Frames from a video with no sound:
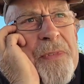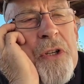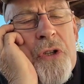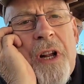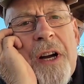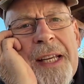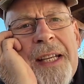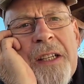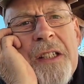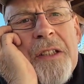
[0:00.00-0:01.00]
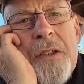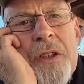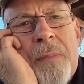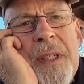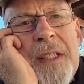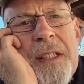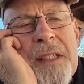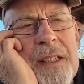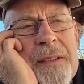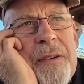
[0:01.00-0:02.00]
Just like England, they just speak
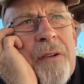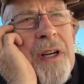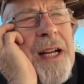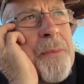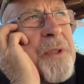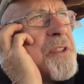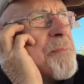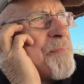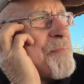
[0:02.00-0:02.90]
foreign language.